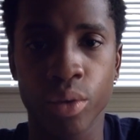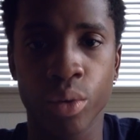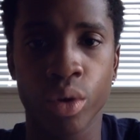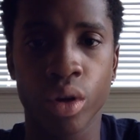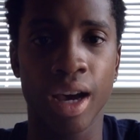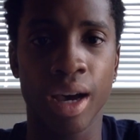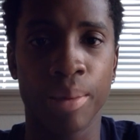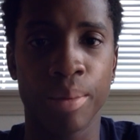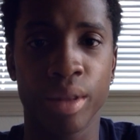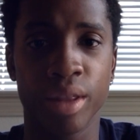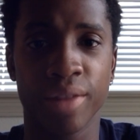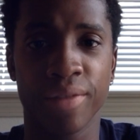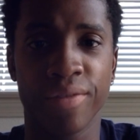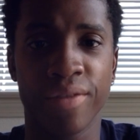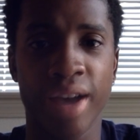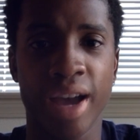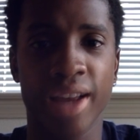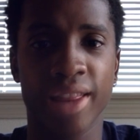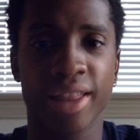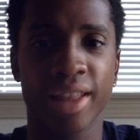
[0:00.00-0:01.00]
the world, but the
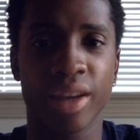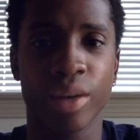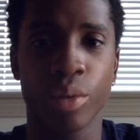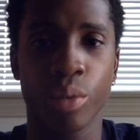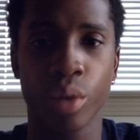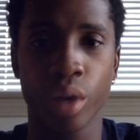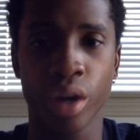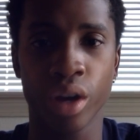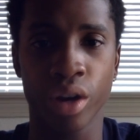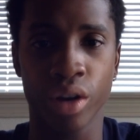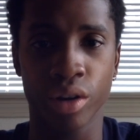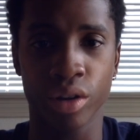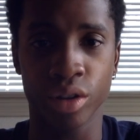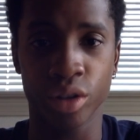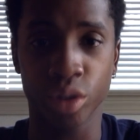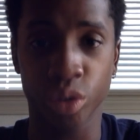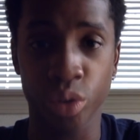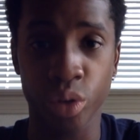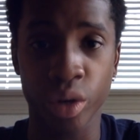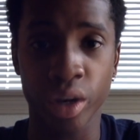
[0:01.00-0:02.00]
fact that we're
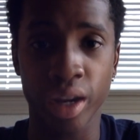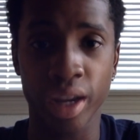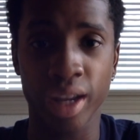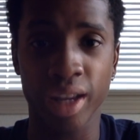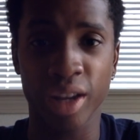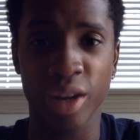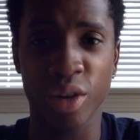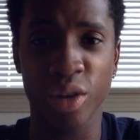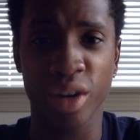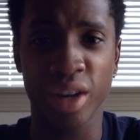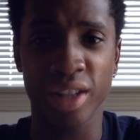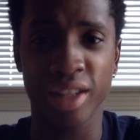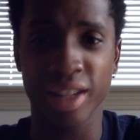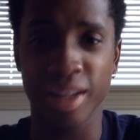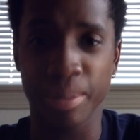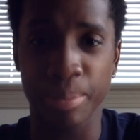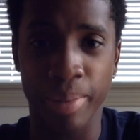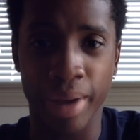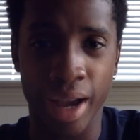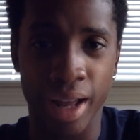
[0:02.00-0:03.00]
destroying it creates
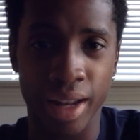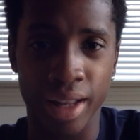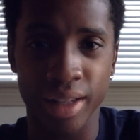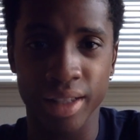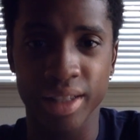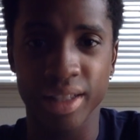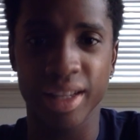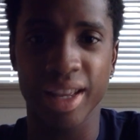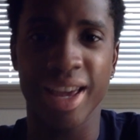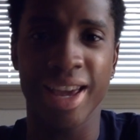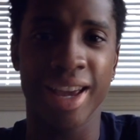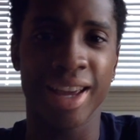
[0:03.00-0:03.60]
an imbalance,